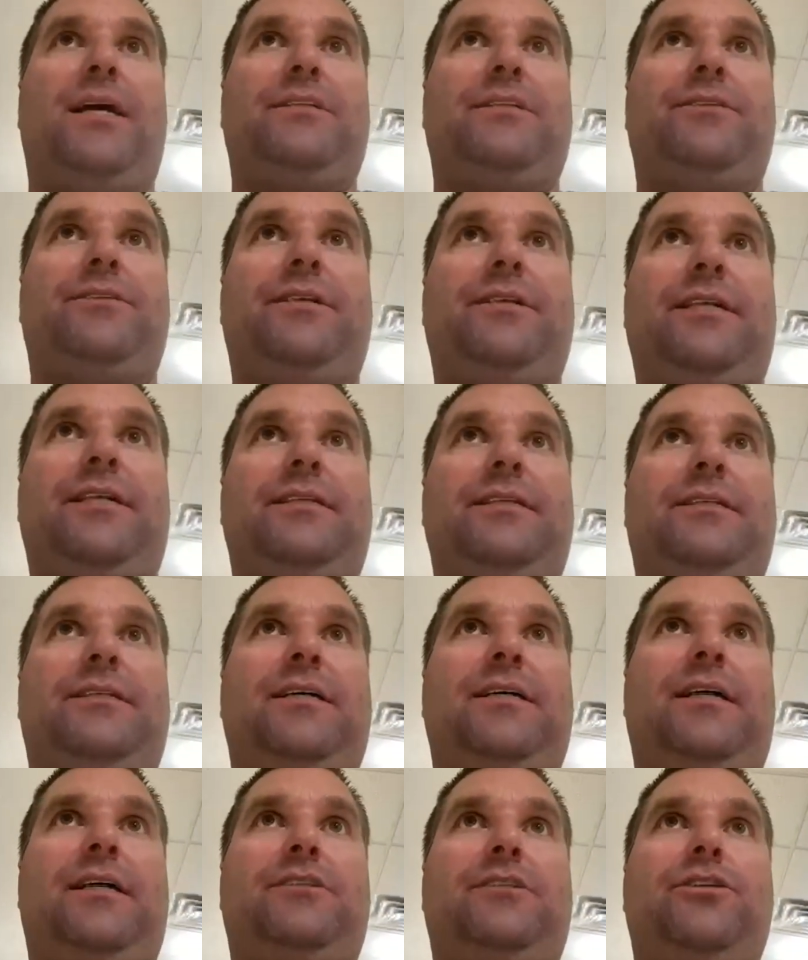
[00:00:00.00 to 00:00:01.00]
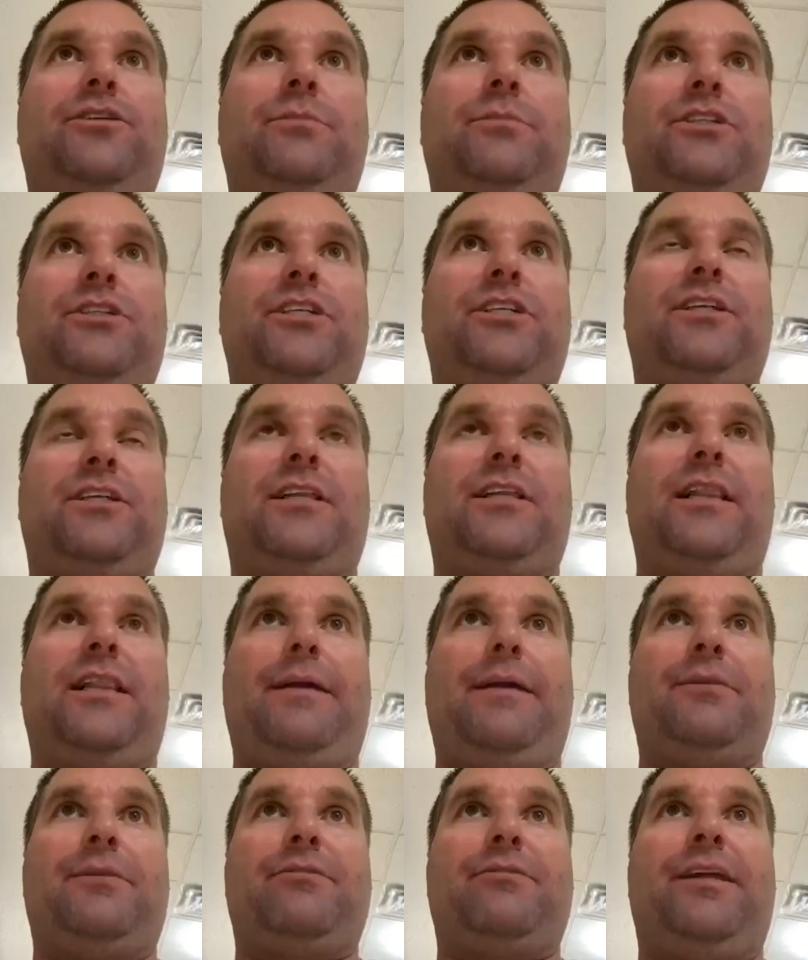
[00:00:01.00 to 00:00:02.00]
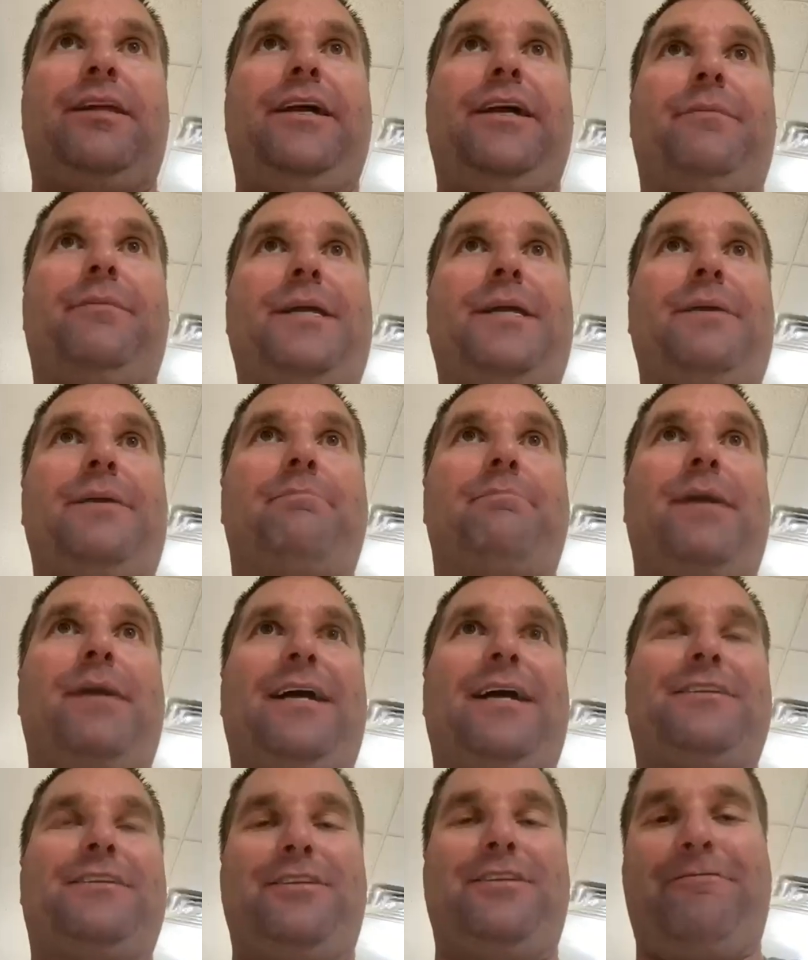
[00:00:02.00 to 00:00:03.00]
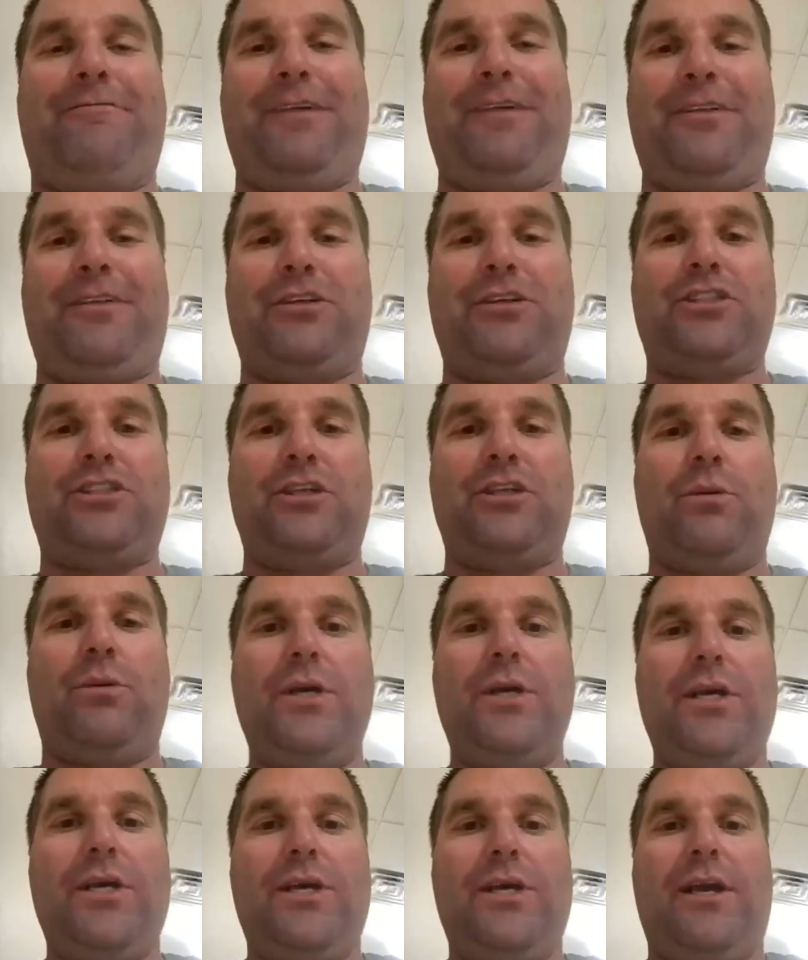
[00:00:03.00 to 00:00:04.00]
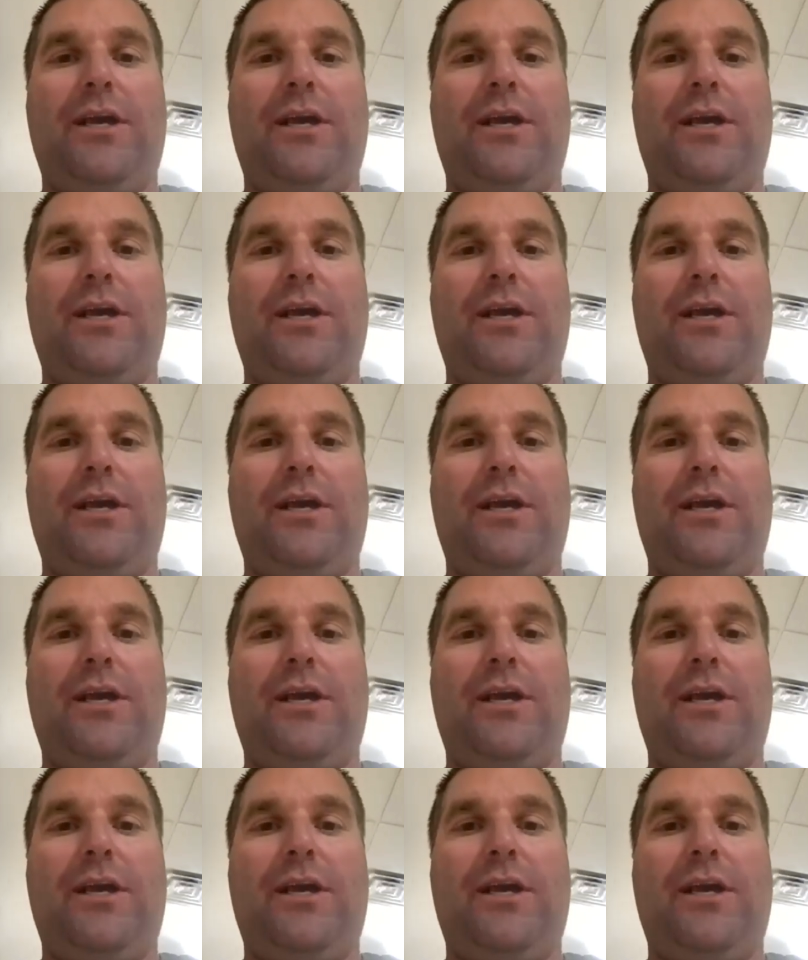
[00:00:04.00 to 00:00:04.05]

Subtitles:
to get too much into the Klamath right now, but getting back to the feathers. So